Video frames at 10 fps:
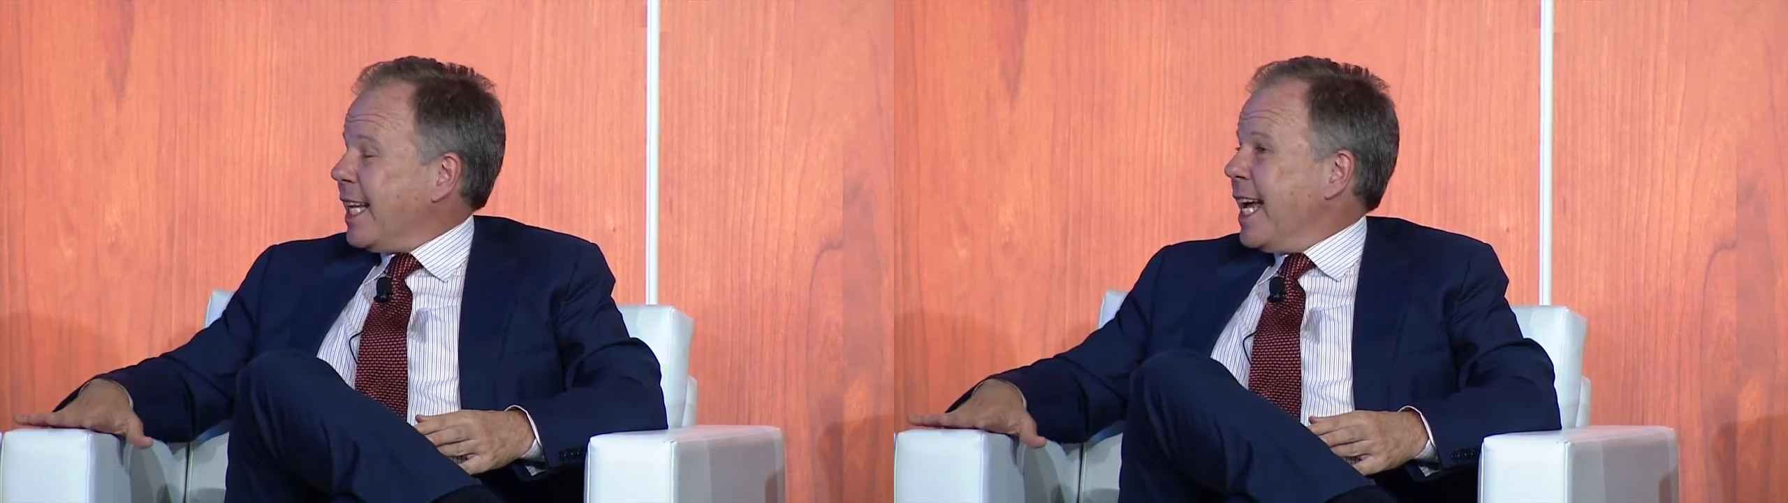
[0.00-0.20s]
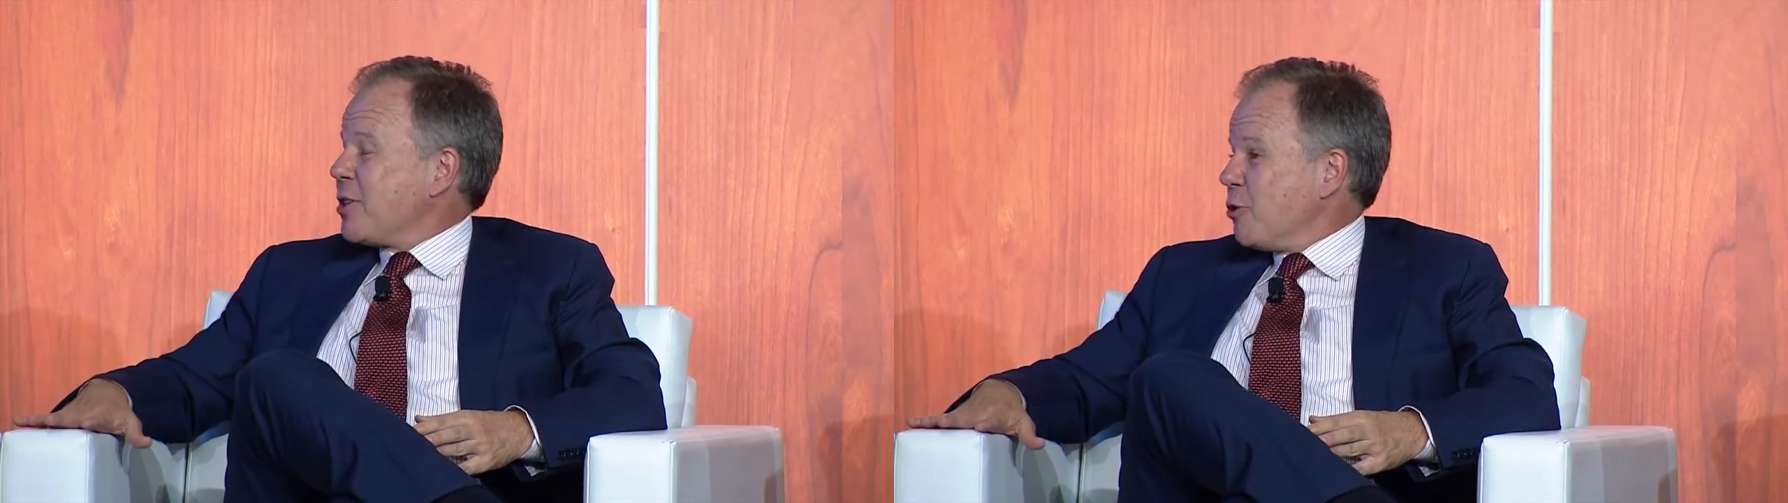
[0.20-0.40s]

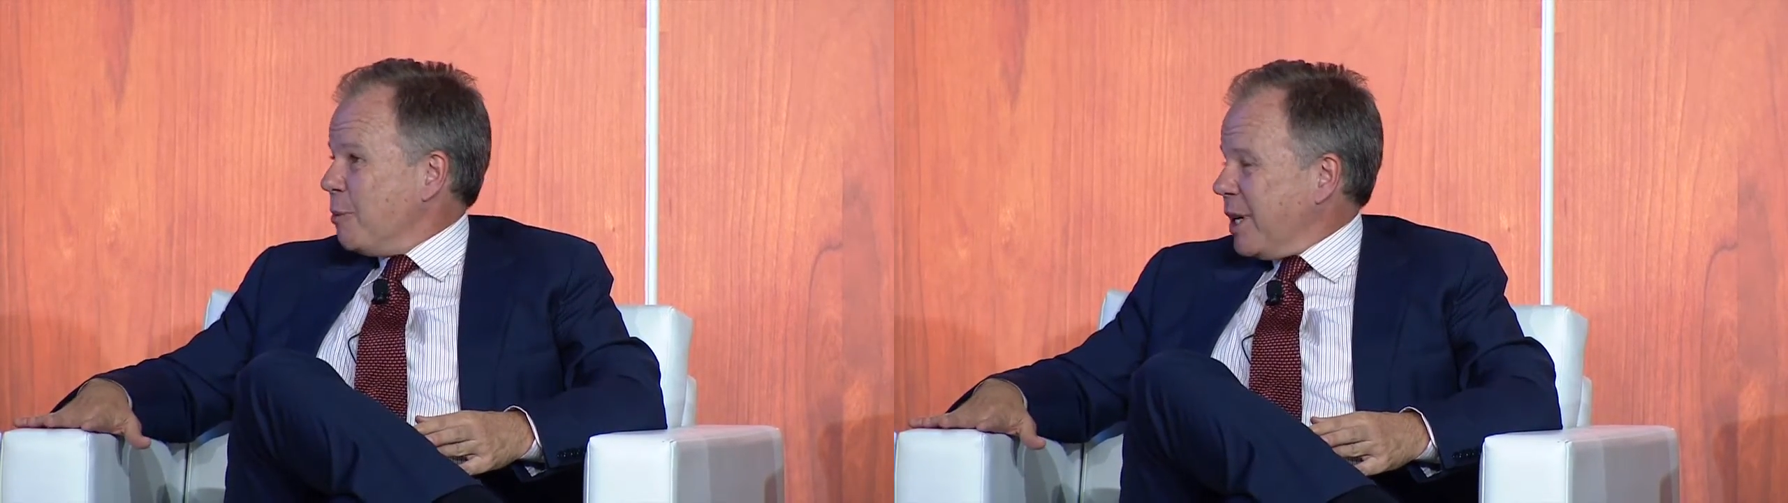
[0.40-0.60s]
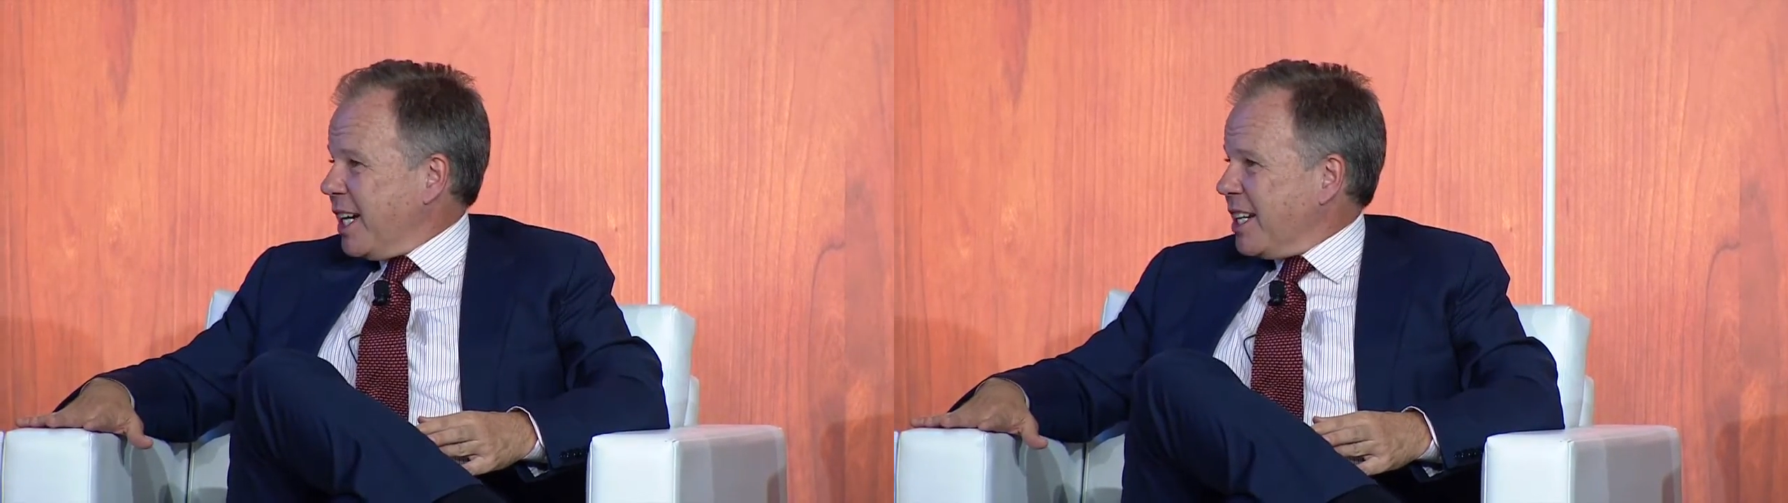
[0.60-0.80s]
last group
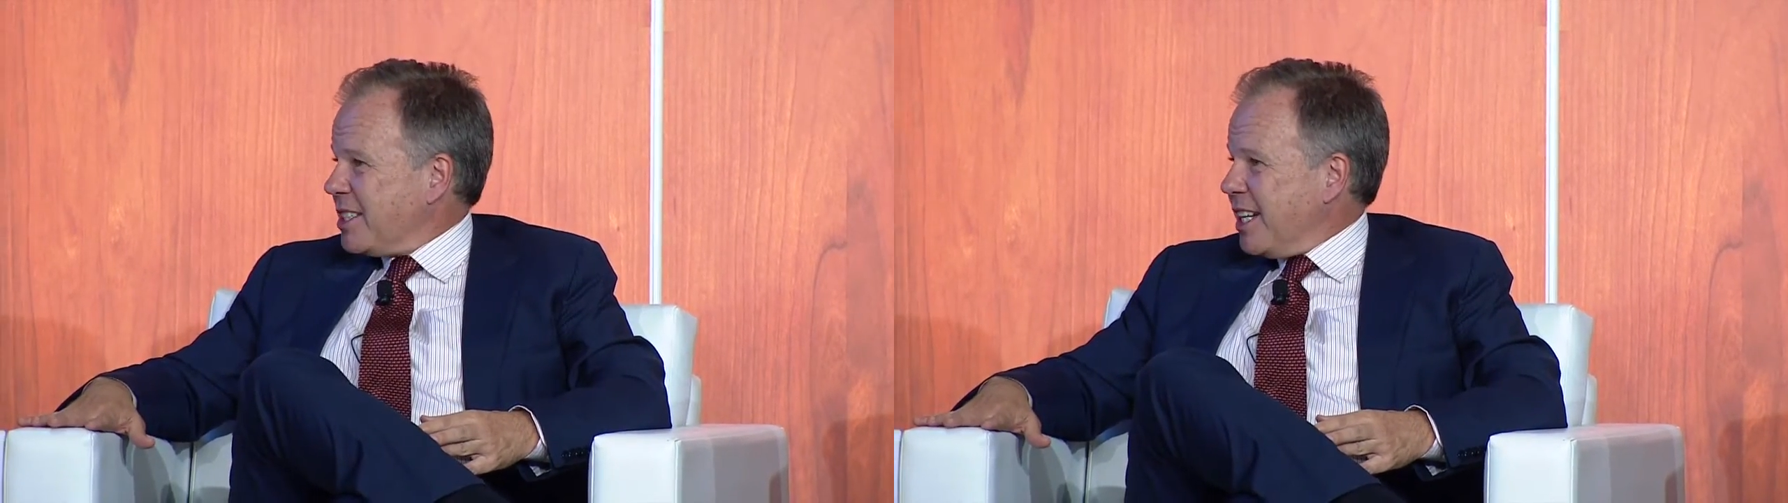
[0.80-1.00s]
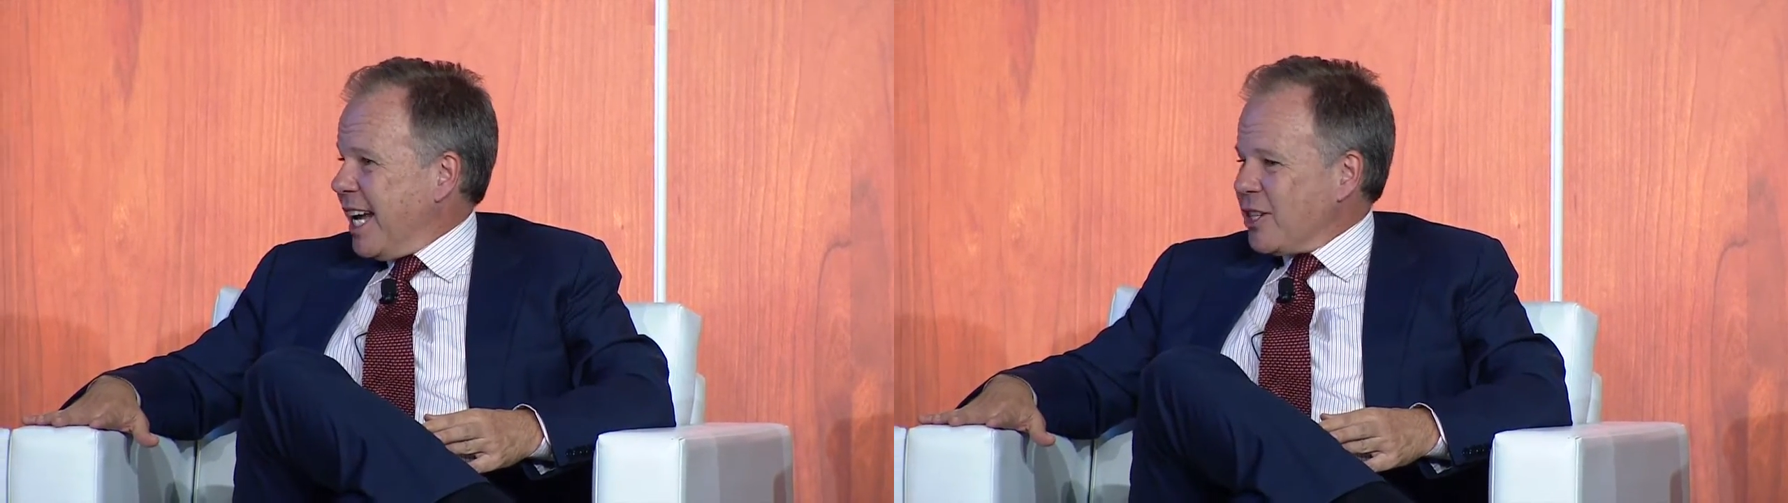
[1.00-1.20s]
at
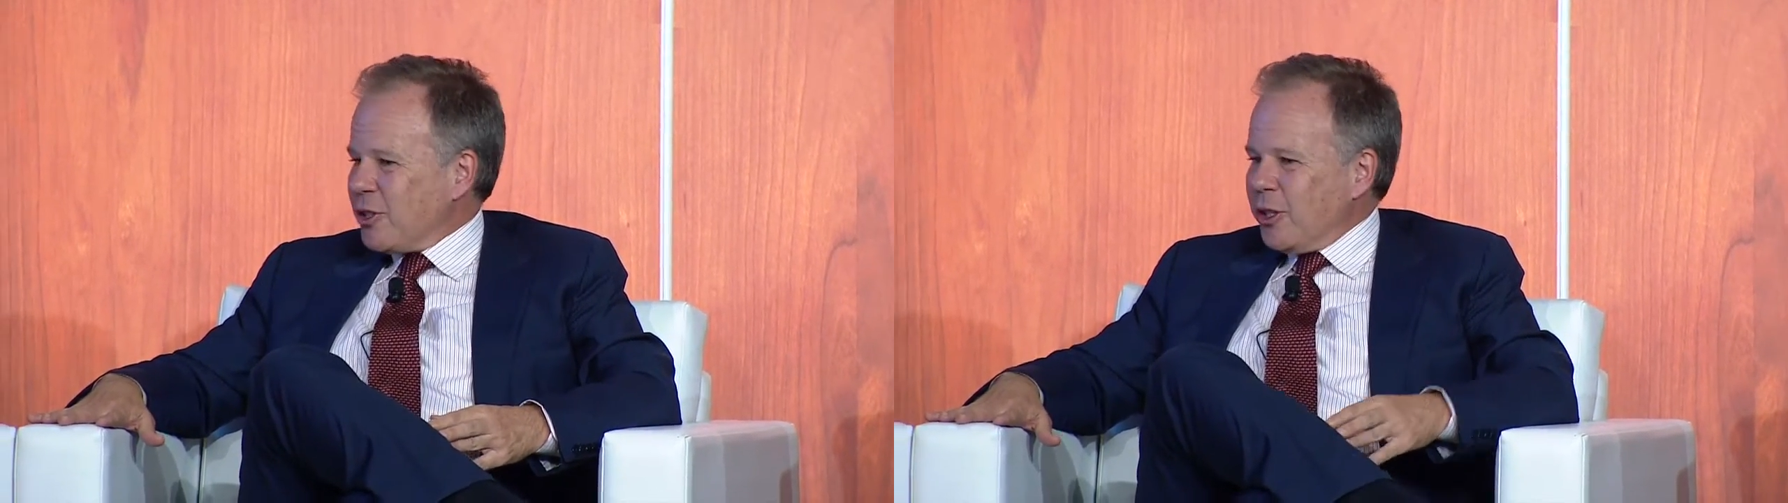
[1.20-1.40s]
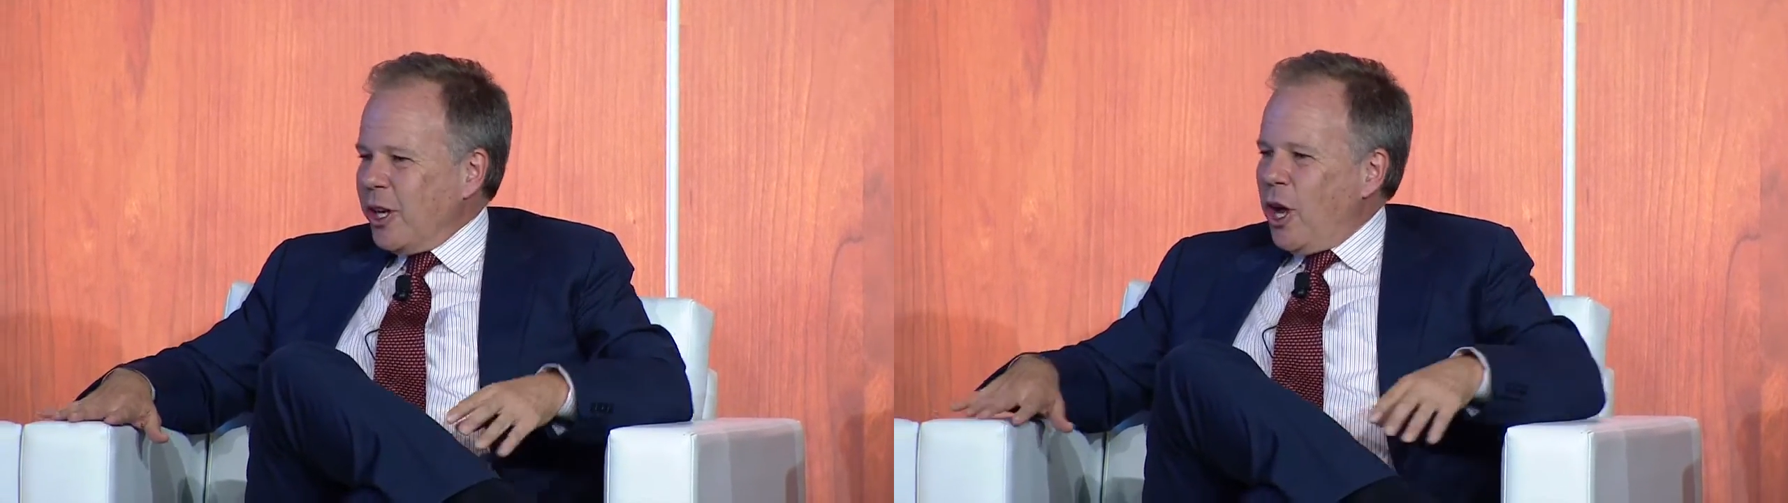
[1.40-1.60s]
Augusta National.